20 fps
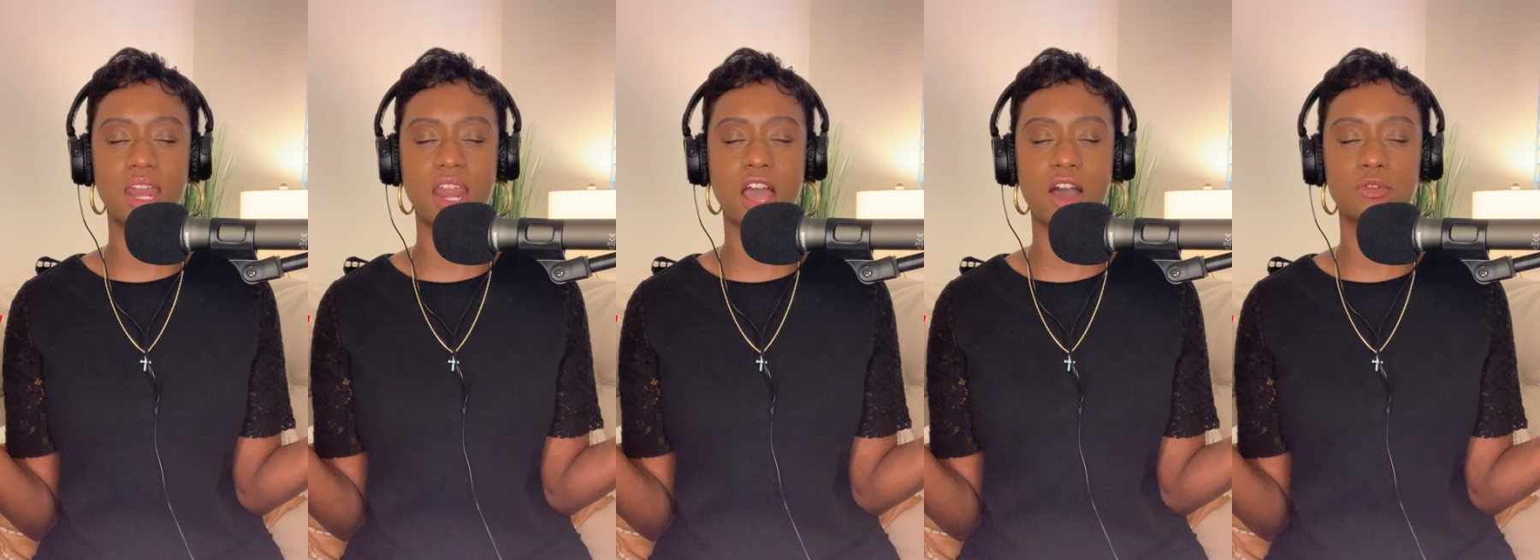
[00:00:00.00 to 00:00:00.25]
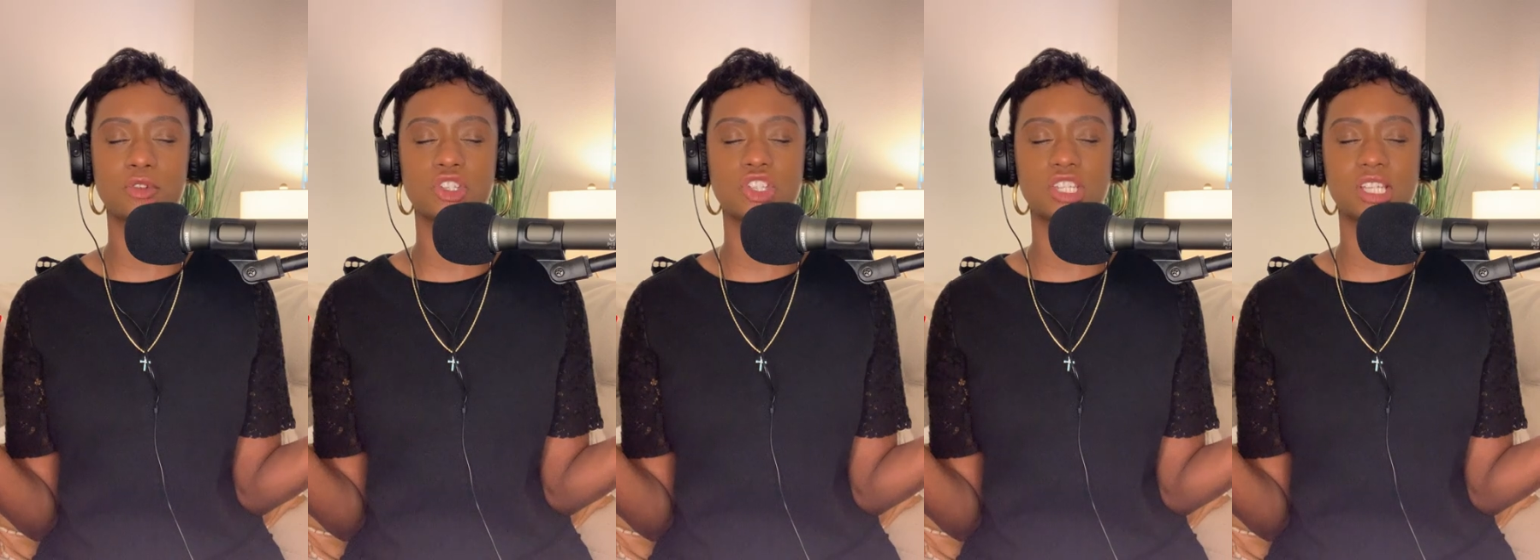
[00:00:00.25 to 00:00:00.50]
And
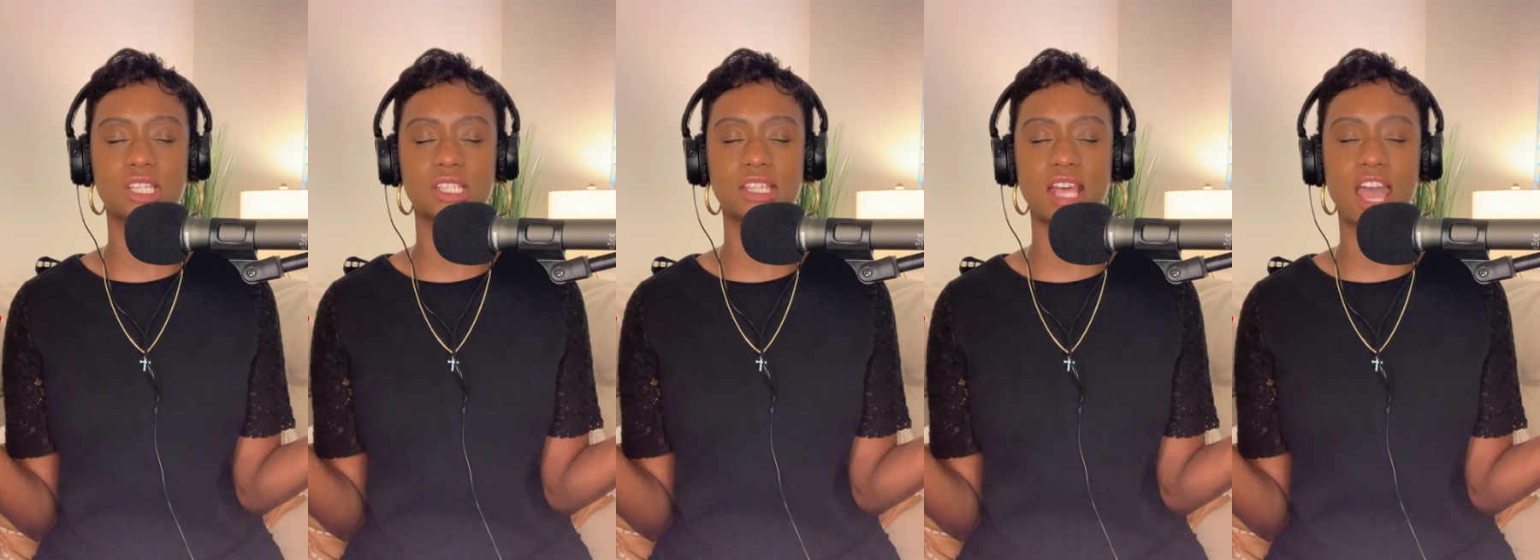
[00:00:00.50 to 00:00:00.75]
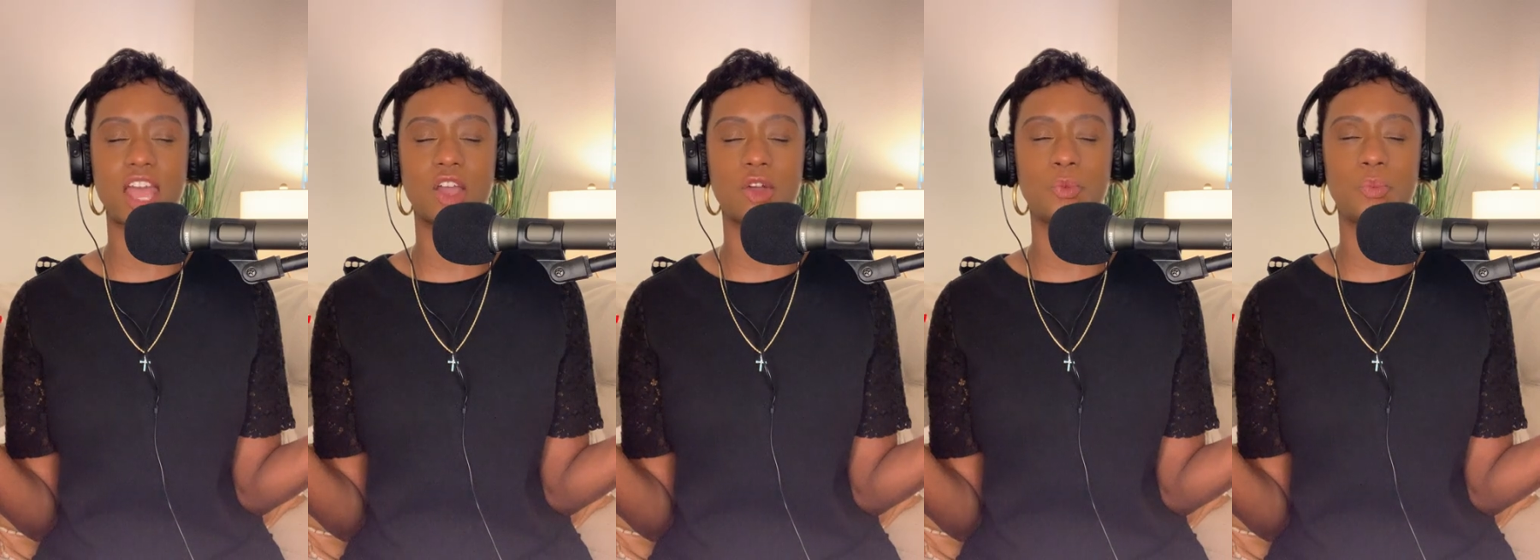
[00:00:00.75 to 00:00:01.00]
I was just
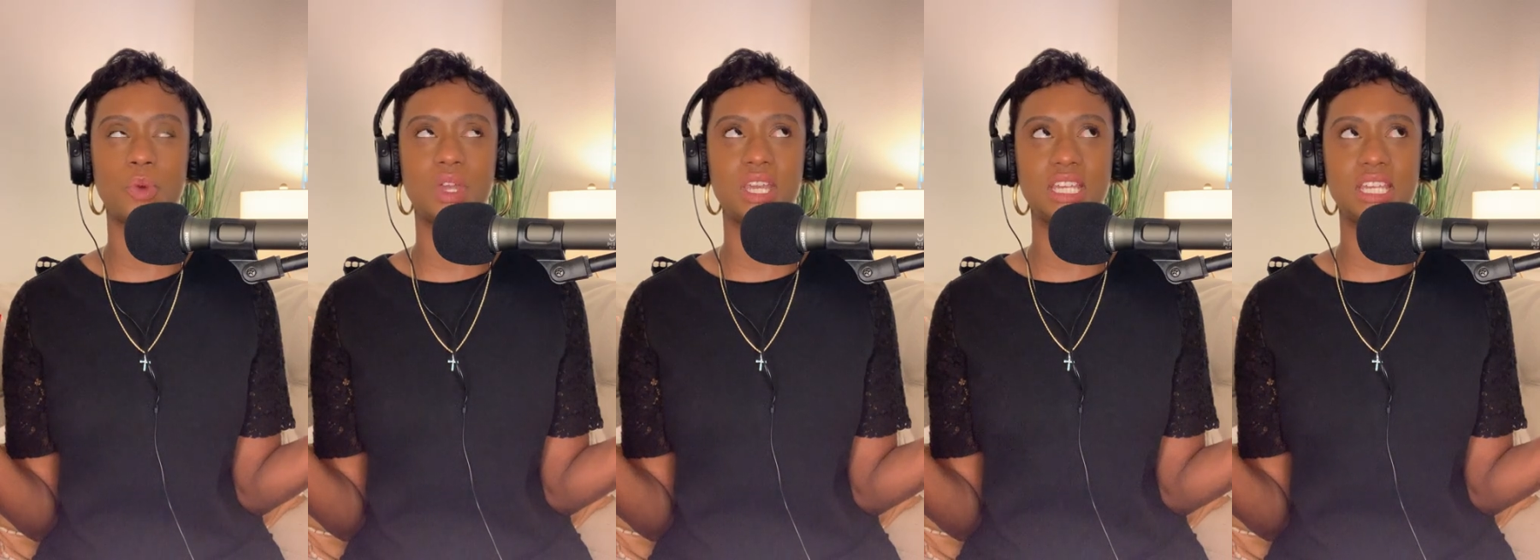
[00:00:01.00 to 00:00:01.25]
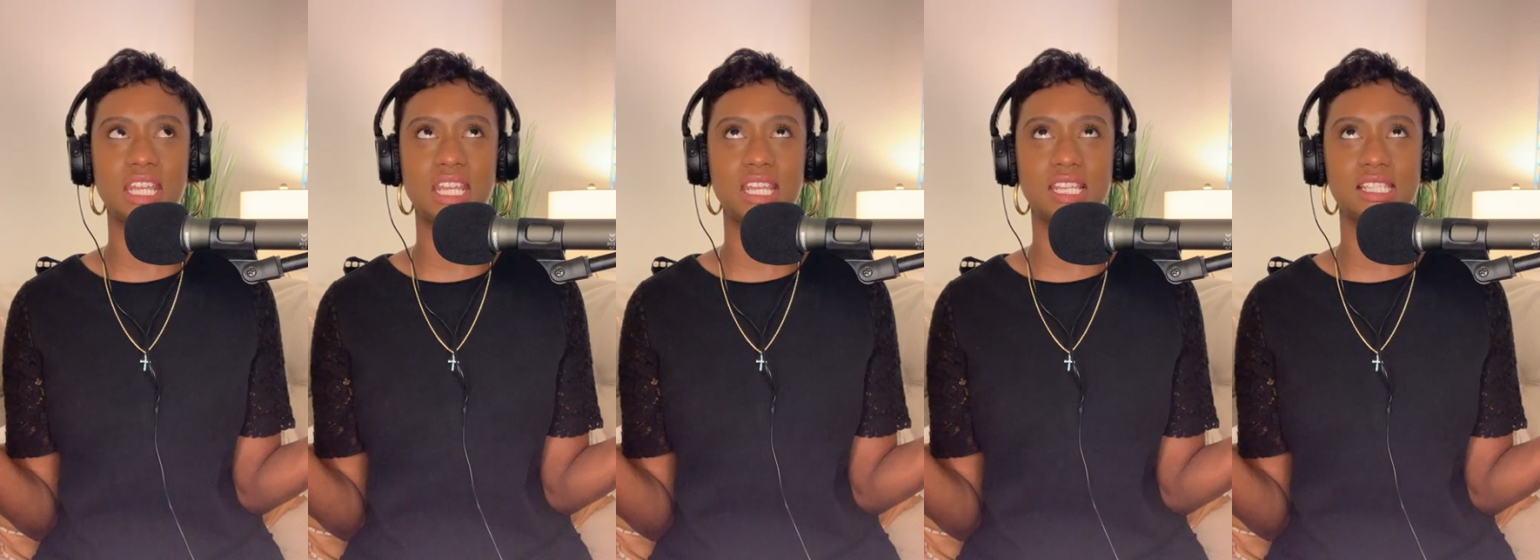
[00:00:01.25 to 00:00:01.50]
like, we
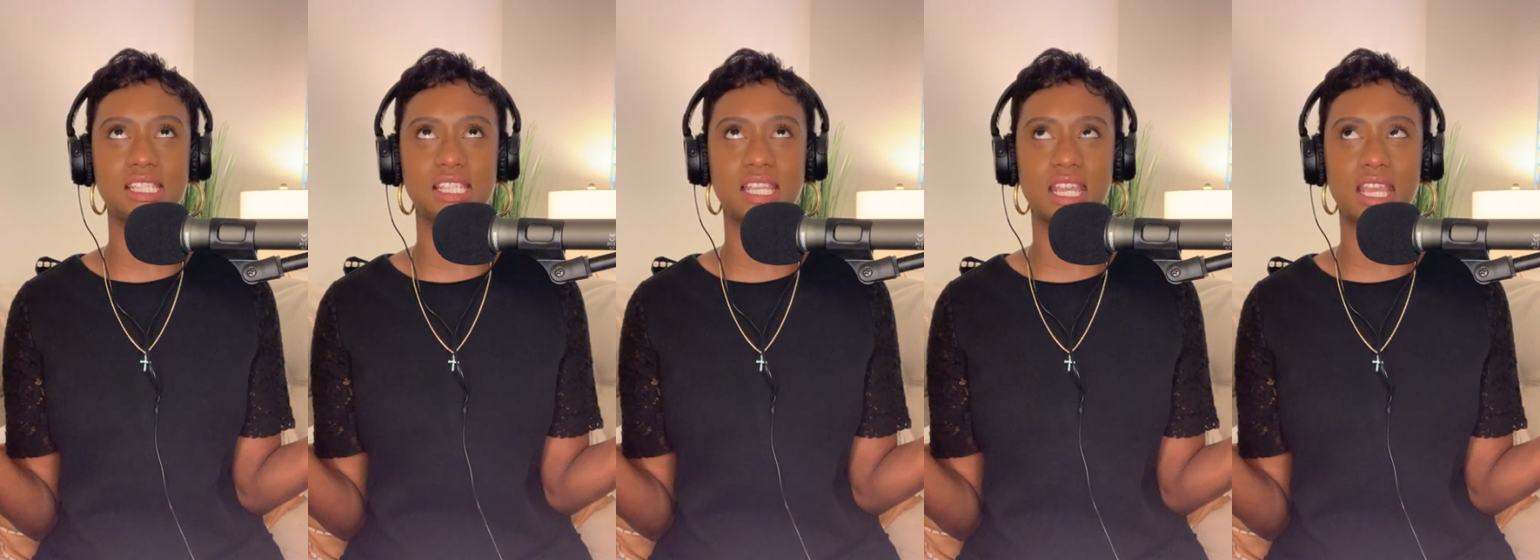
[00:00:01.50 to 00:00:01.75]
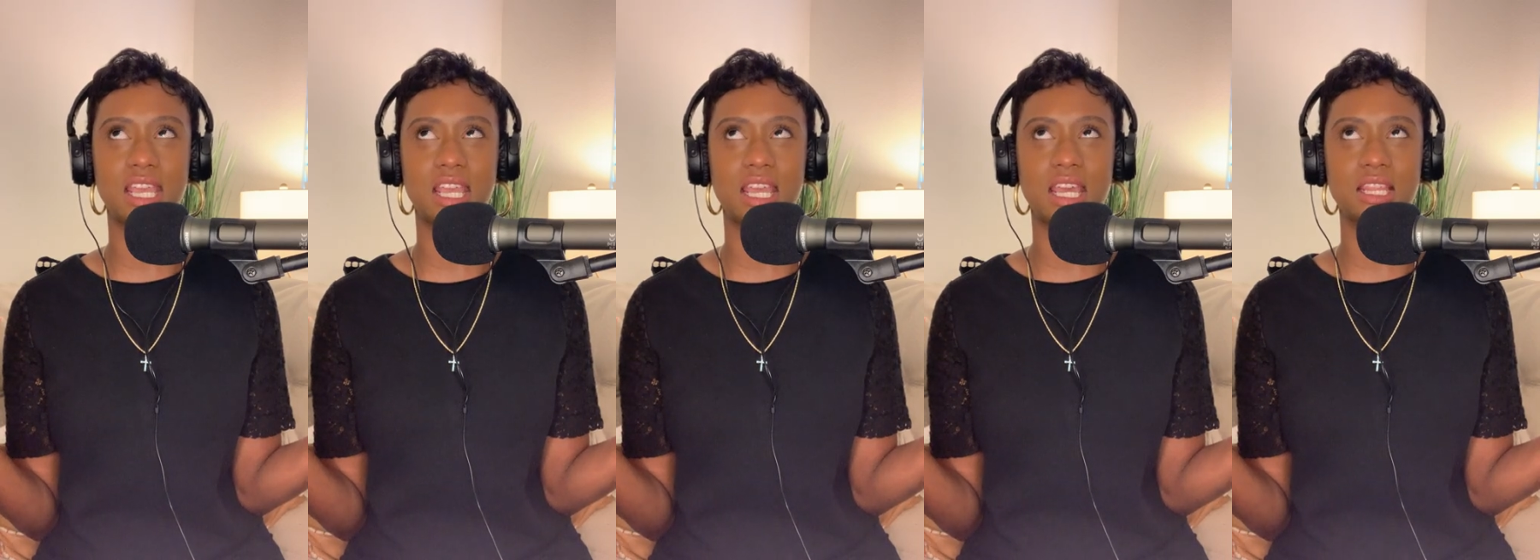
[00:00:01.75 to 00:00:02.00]
need to
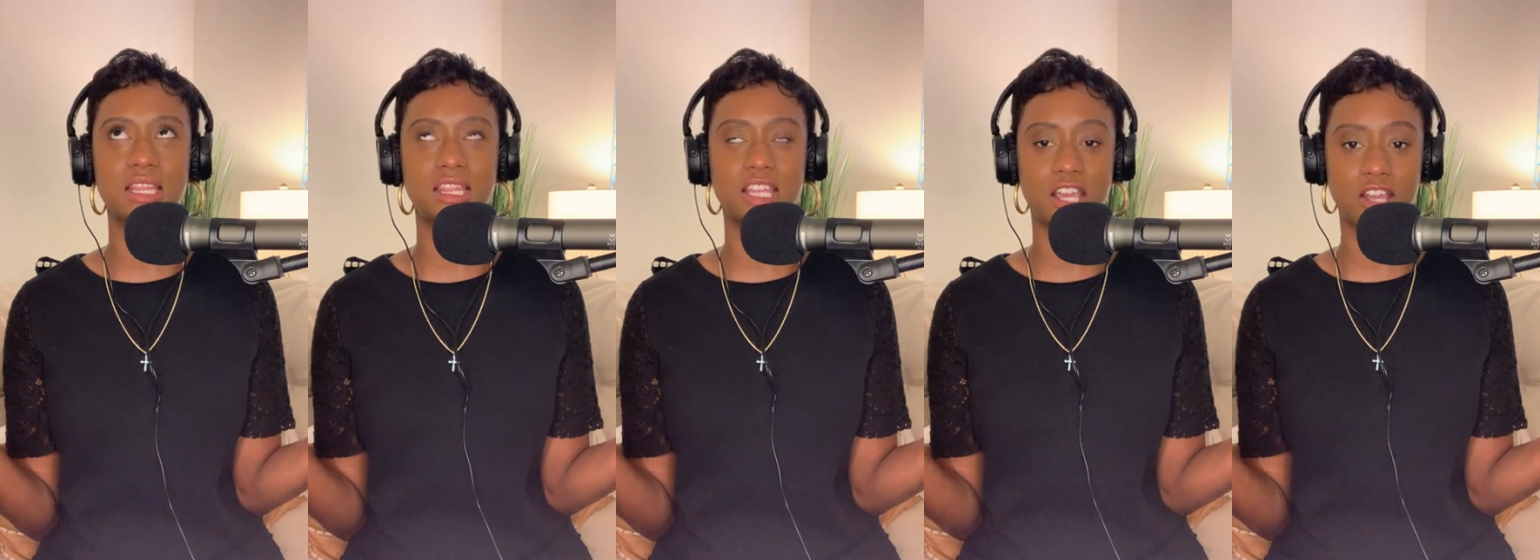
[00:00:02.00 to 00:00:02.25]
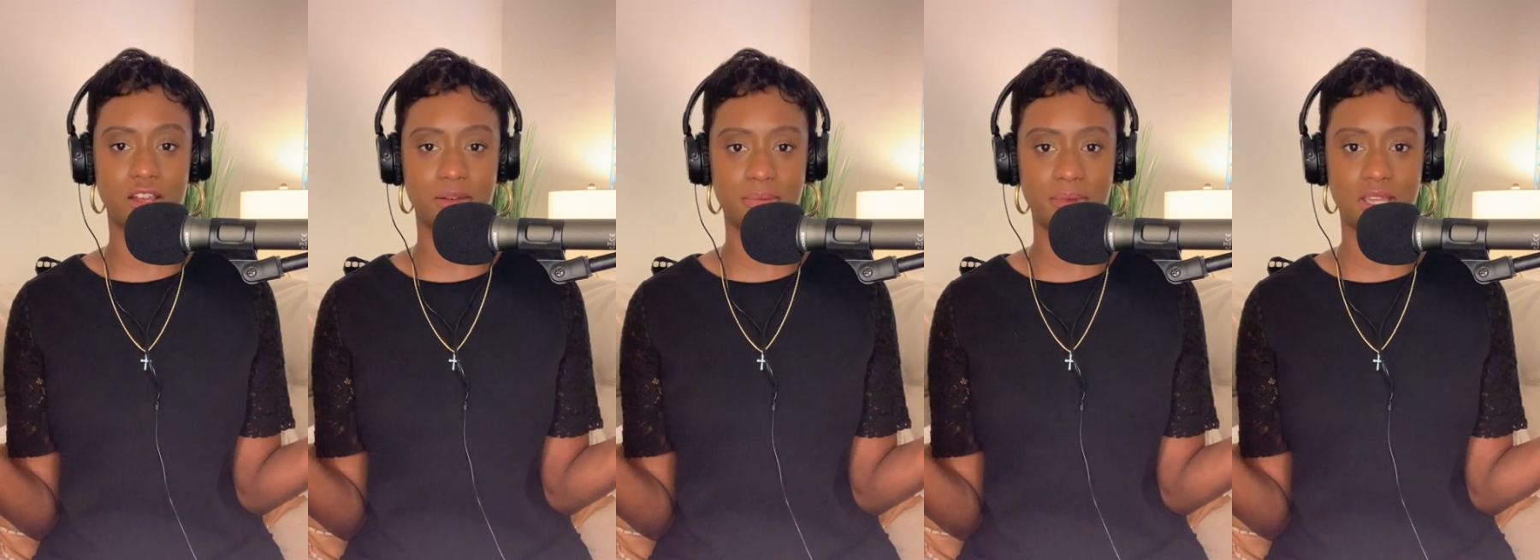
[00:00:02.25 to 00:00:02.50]
get in
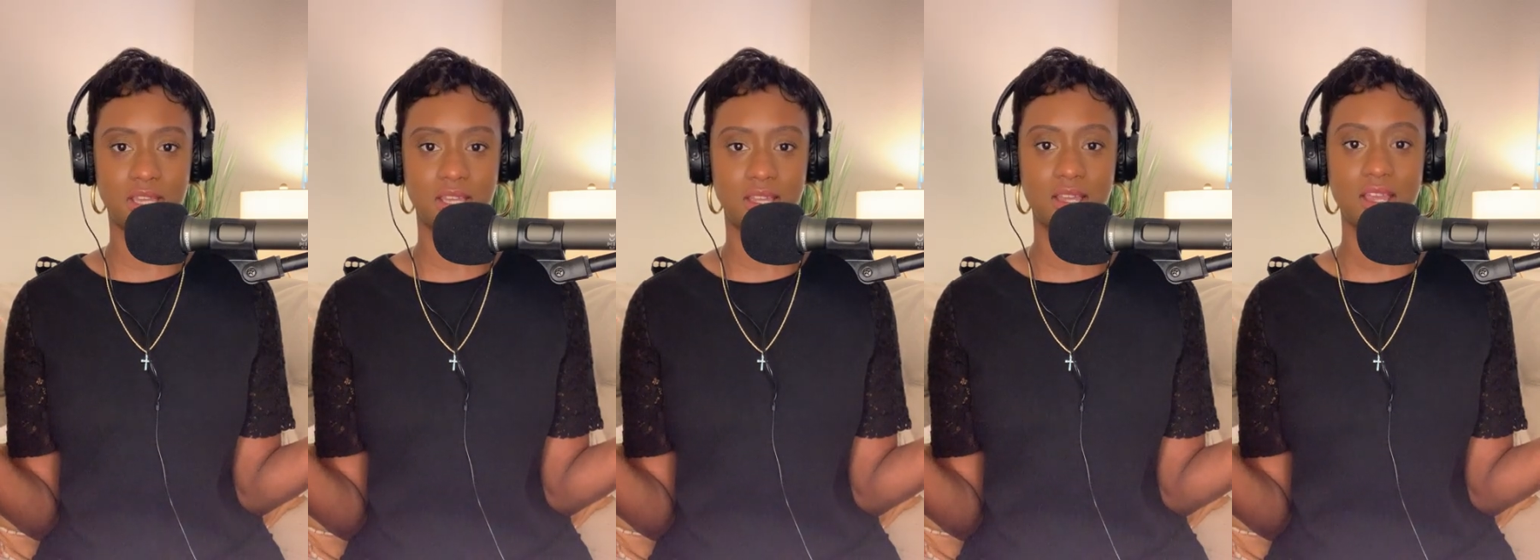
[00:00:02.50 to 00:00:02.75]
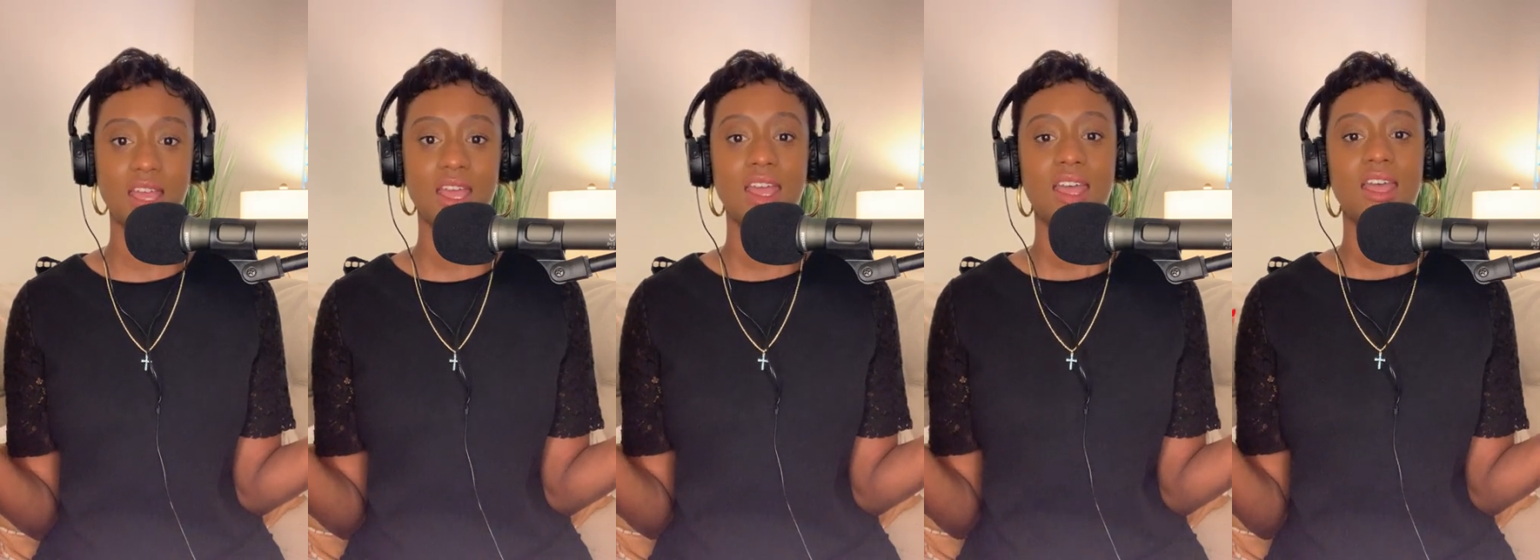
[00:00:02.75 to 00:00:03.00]
therapy